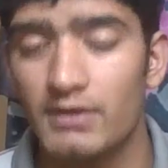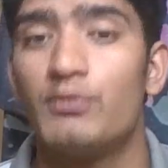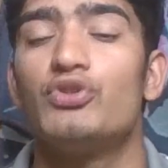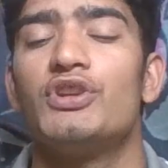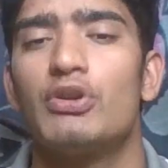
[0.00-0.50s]

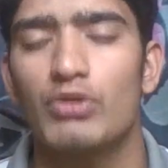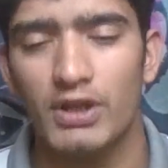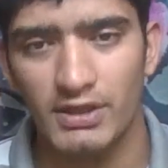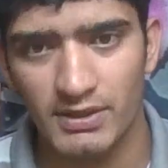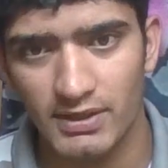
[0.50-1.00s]
push it to
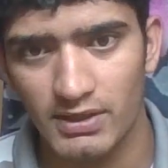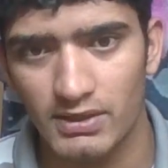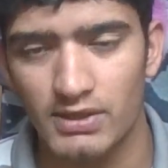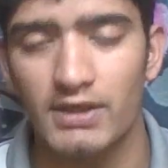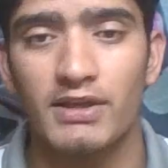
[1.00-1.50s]

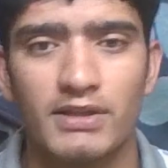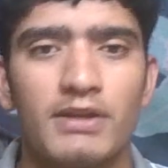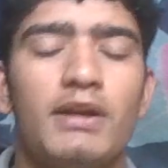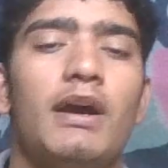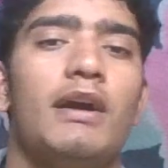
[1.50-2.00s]

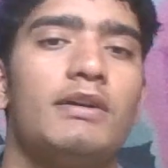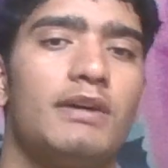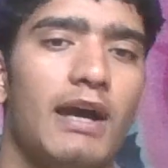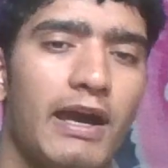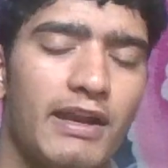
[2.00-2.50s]
another
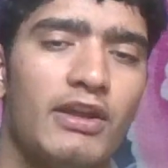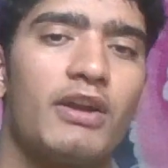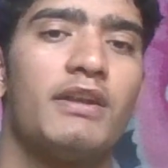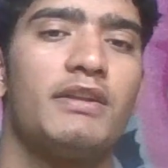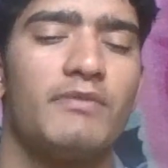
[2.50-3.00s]
array or
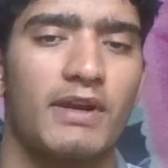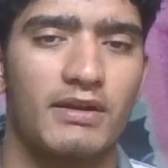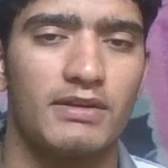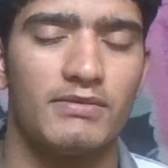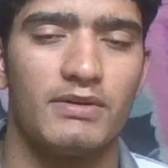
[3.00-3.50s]
another
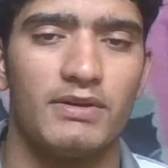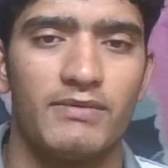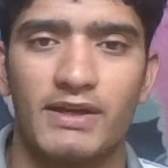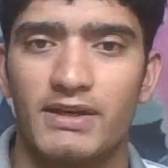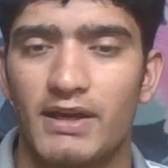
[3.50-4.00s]

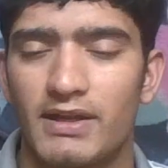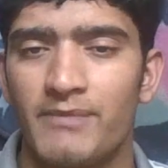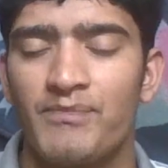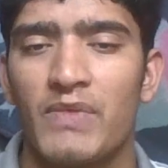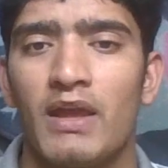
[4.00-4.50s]
vector array.
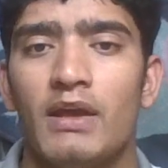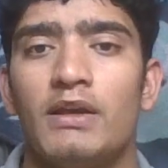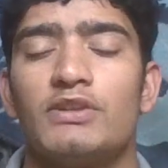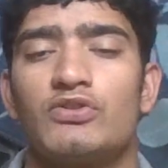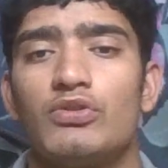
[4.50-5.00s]

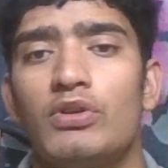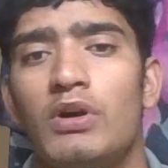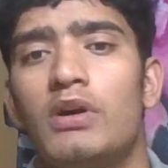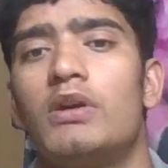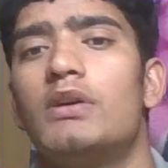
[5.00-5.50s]
So
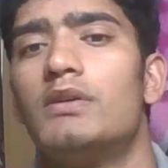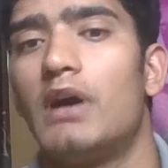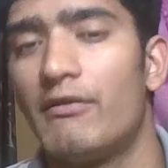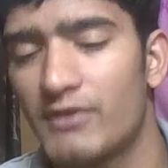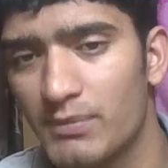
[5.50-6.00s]

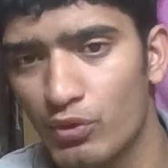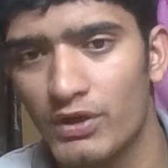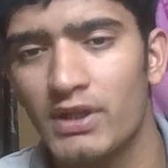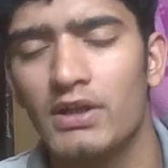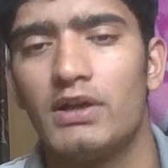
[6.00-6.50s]
after
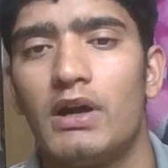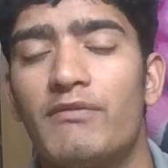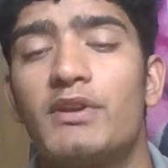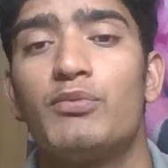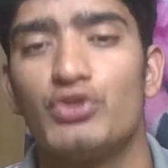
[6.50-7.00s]
pushing,
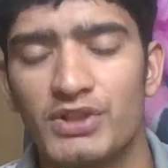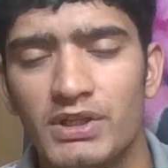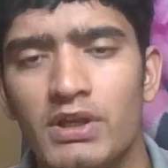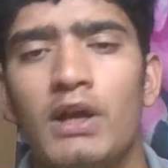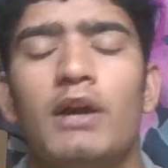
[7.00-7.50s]

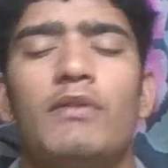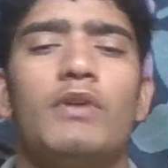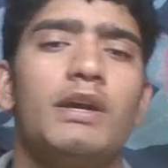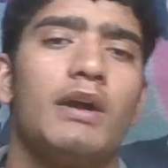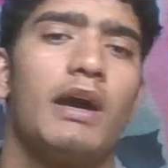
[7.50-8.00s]

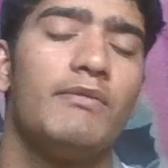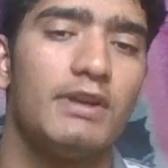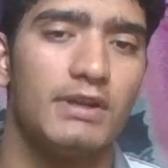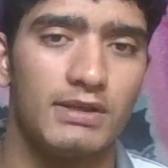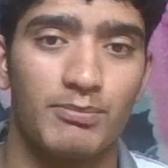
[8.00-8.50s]
I
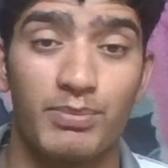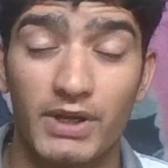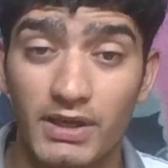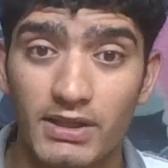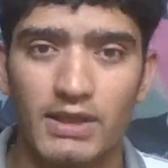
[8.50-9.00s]
will
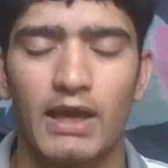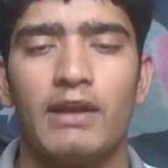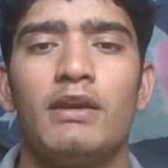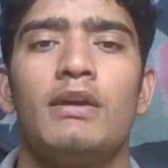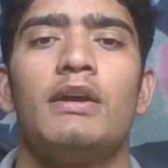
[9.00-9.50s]
print the
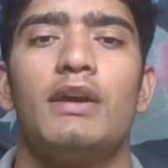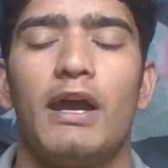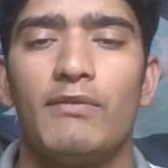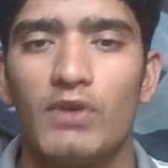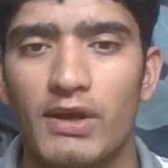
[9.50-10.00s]
array
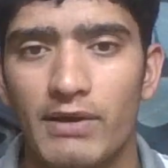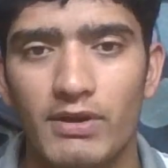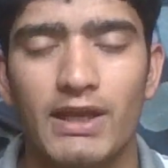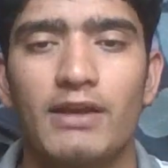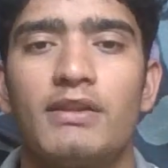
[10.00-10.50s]
and I will
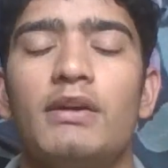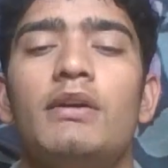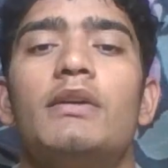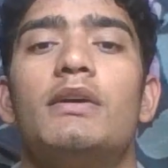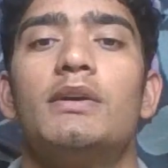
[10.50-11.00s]
get the
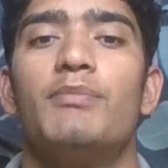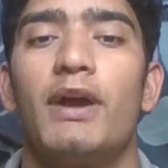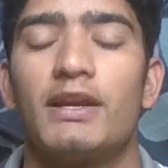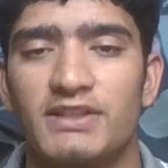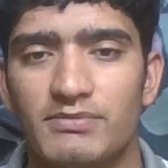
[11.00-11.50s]

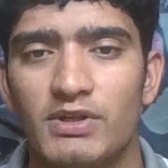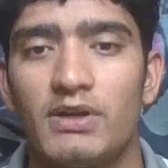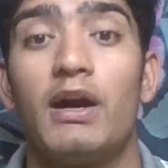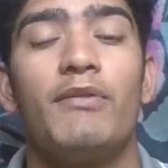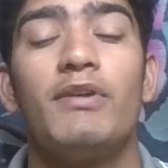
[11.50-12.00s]
maximum.
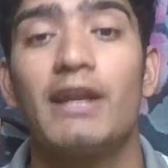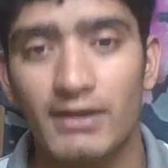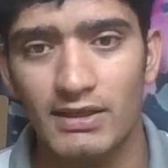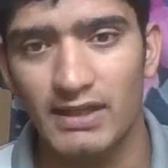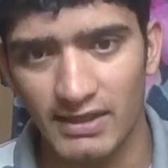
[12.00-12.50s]
I will get
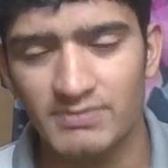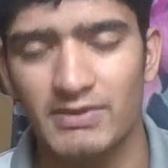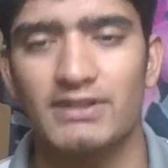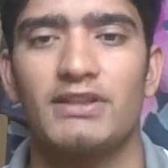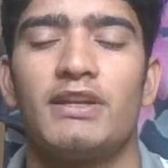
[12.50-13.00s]
the leaders
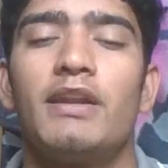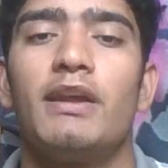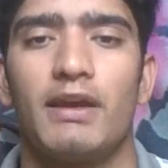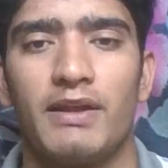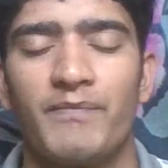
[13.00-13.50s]
present in an
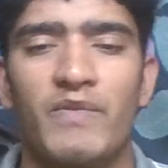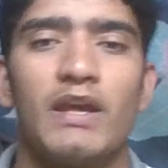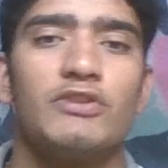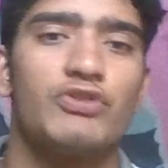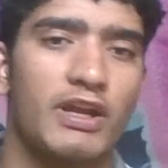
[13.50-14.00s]
array.
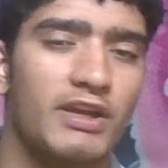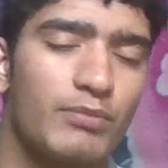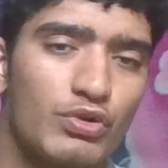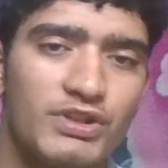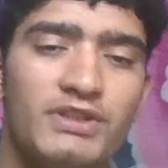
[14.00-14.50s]
The second
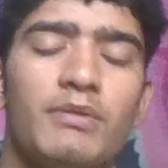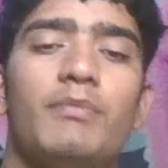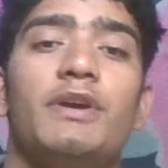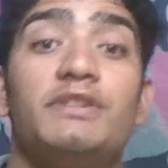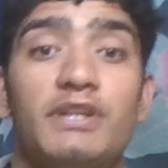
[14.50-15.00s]
approach is
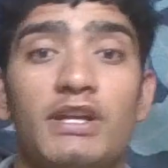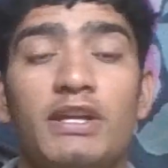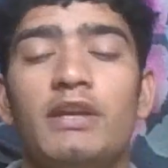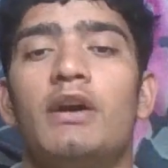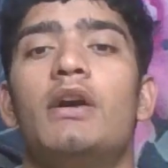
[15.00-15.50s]

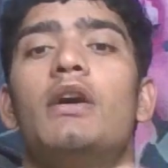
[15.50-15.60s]
basically